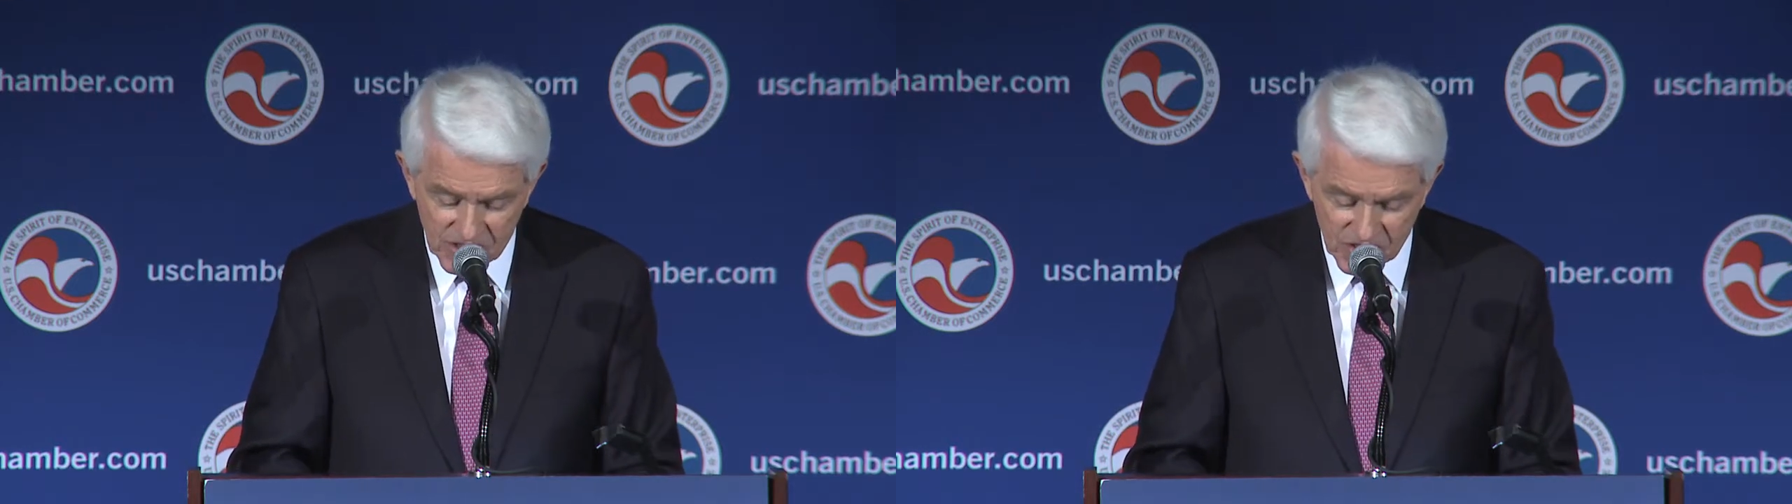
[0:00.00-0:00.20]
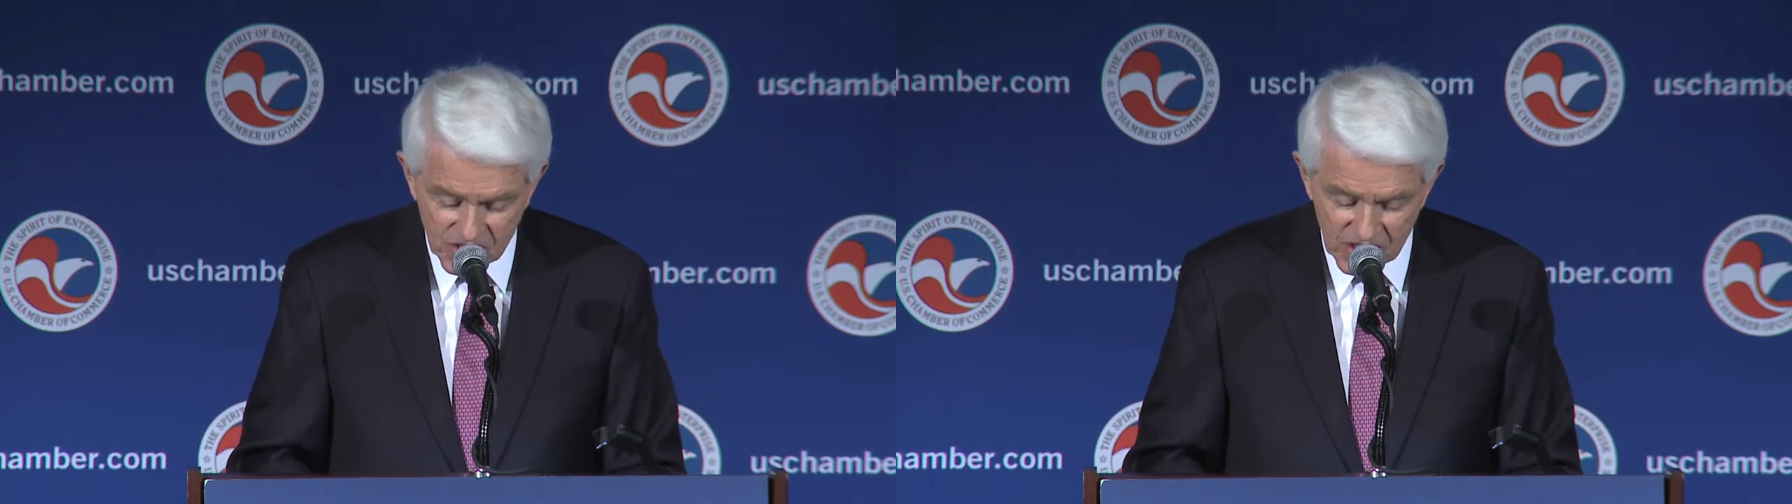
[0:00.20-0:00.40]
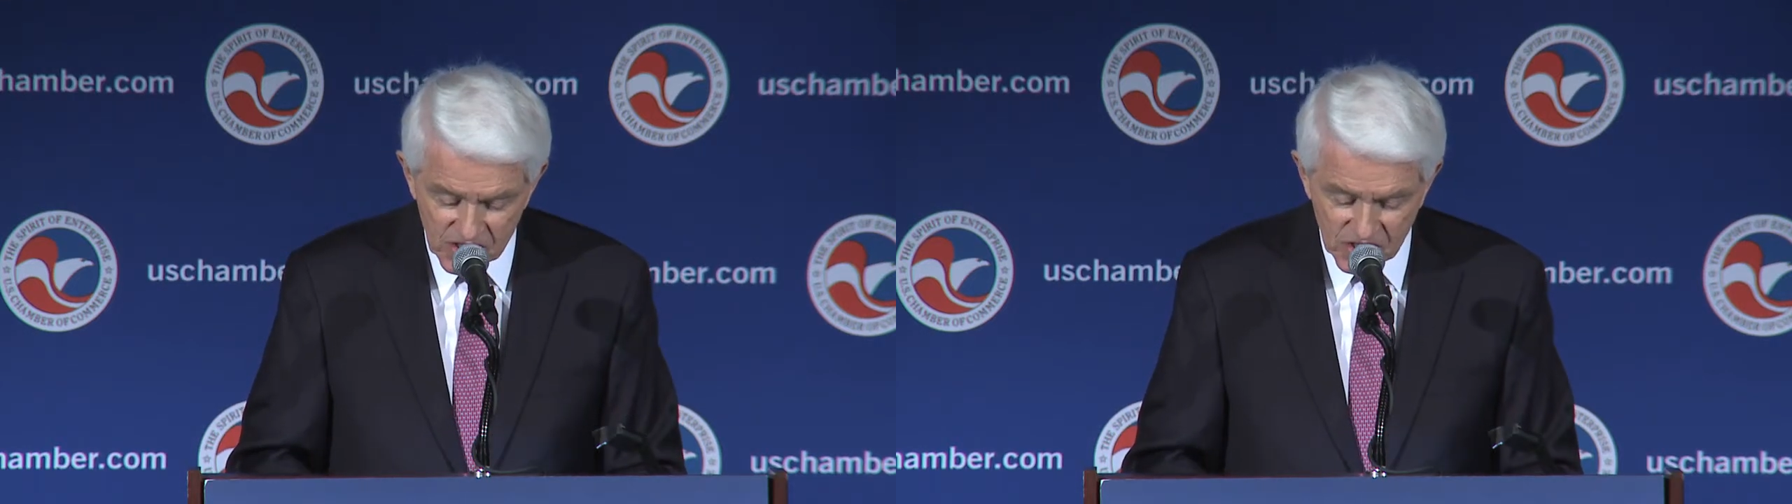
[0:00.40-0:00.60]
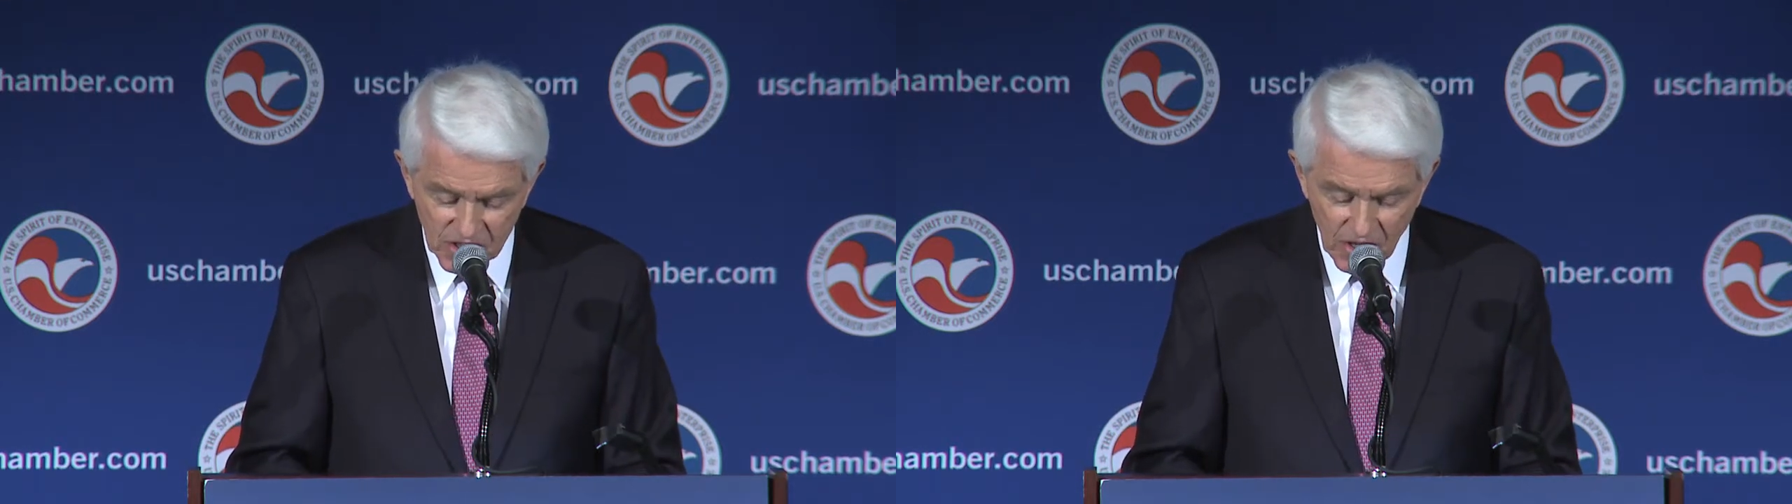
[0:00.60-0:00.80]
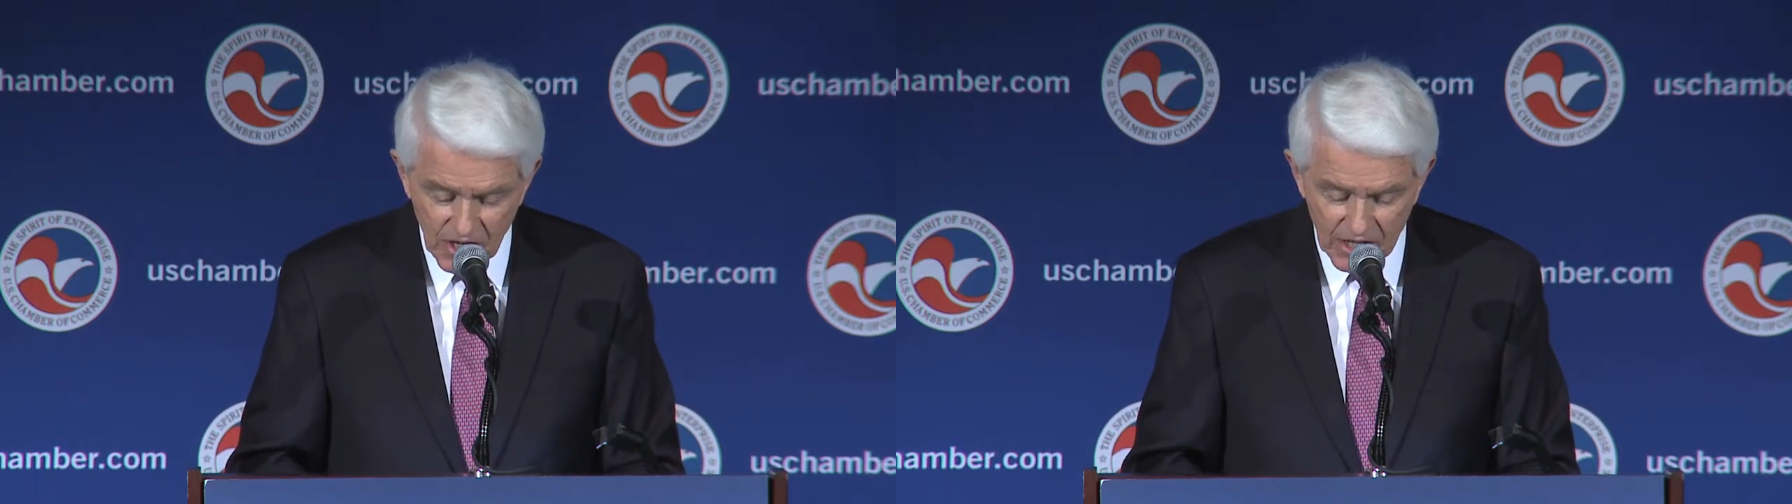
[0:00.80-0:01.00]

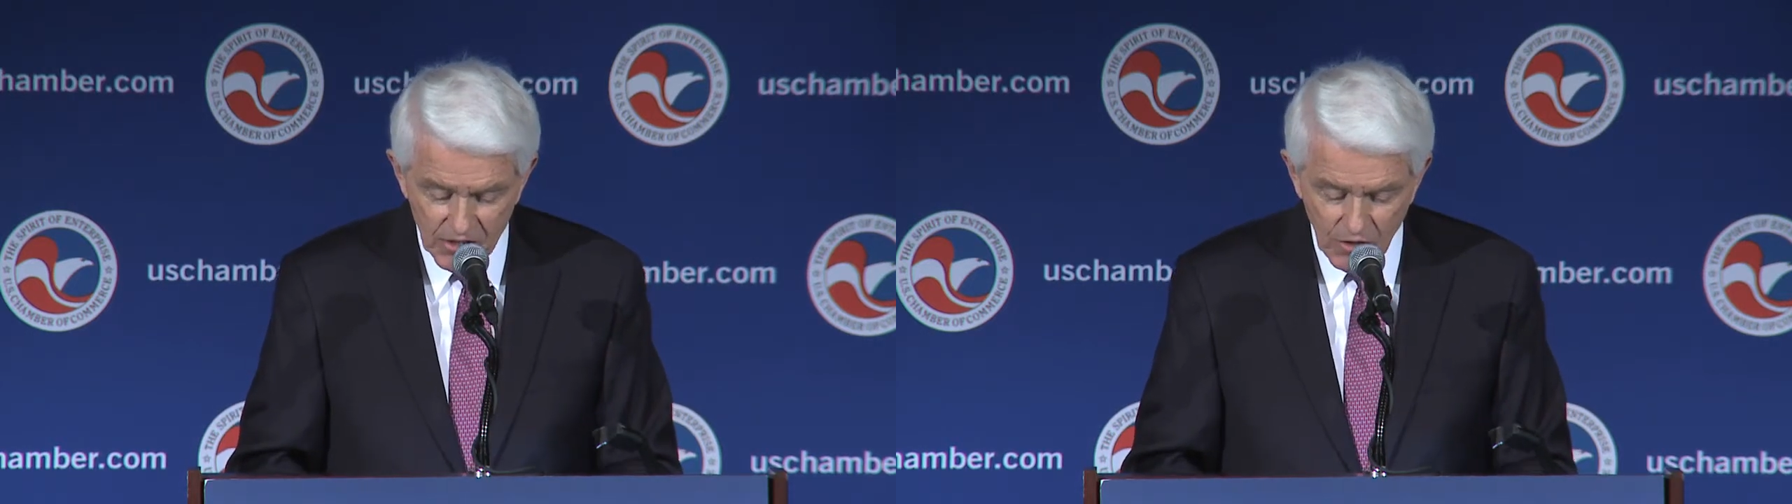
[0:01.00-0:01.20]
insist on